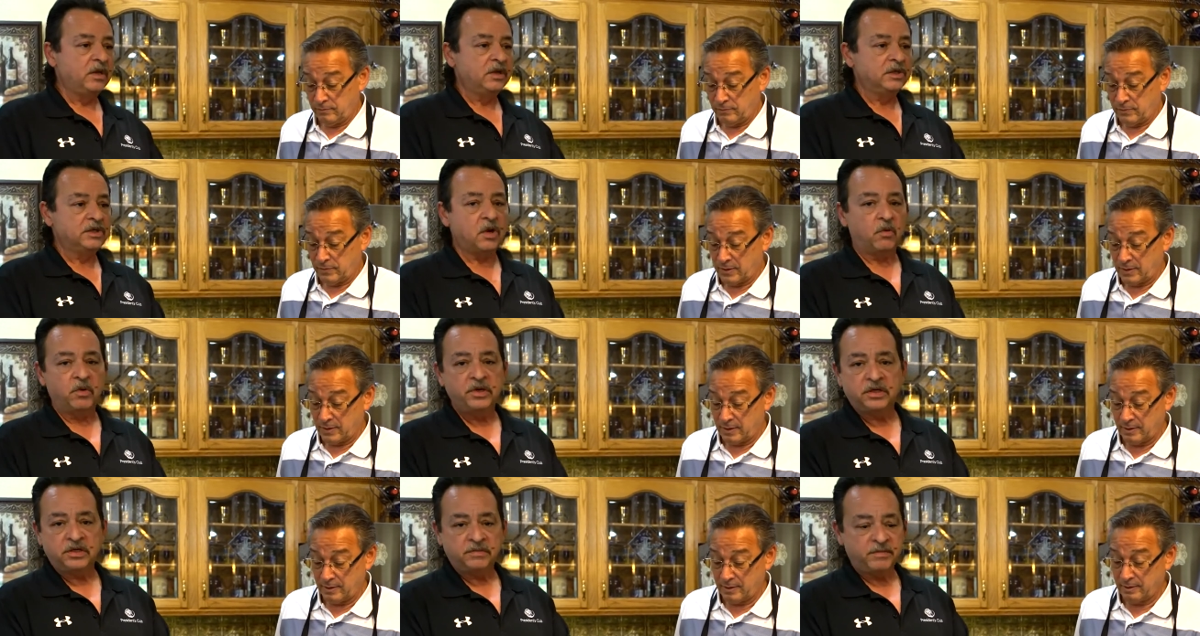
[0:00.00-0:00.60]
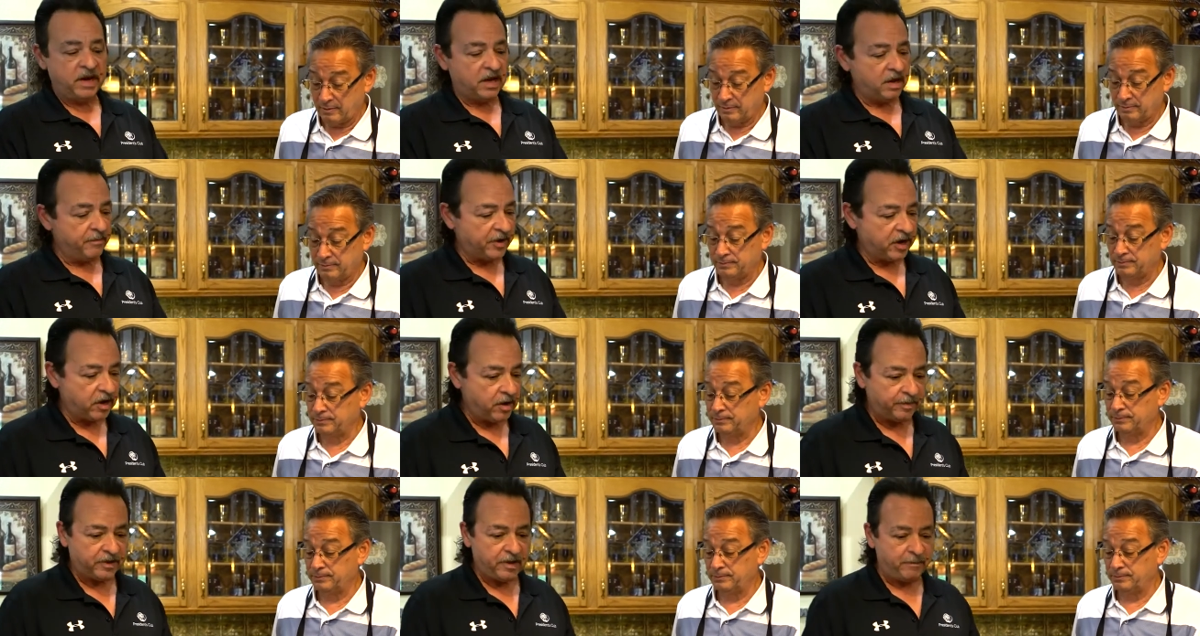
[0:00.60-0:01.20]
Speaker 1: So we just make up a
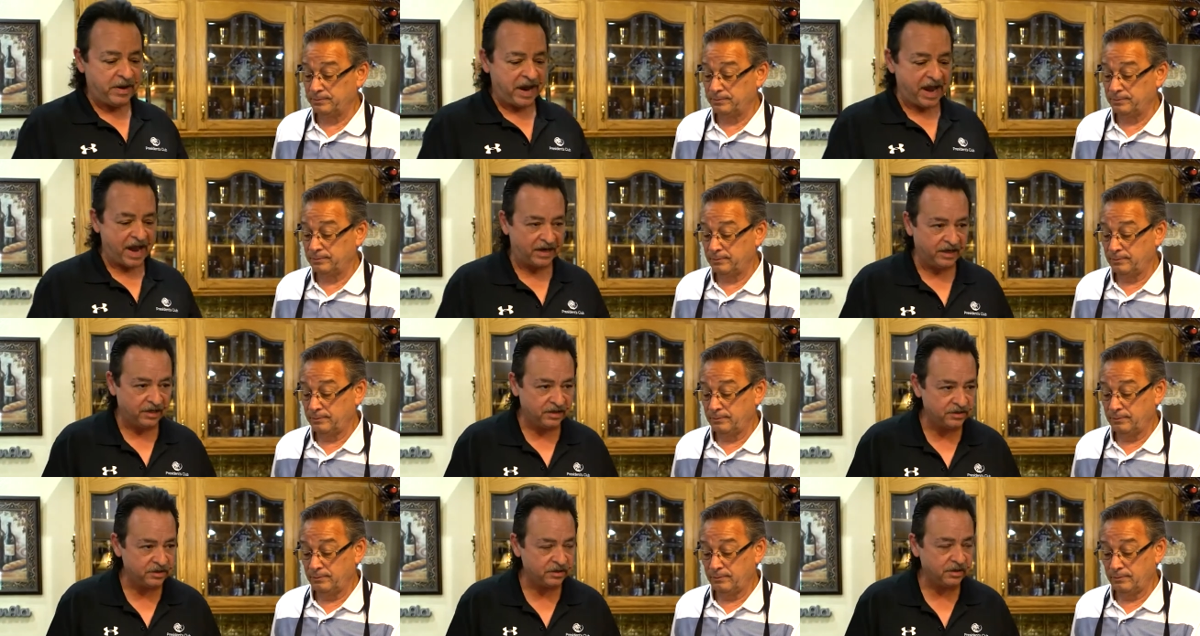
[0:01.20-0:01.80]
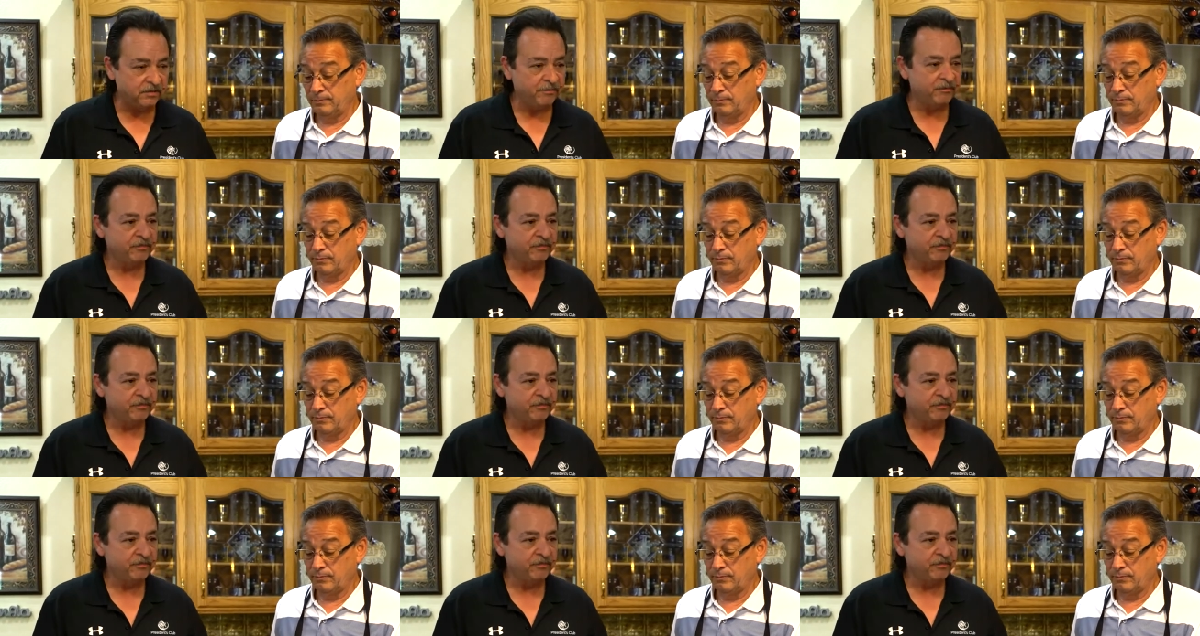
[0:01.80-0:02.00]
couple of patties,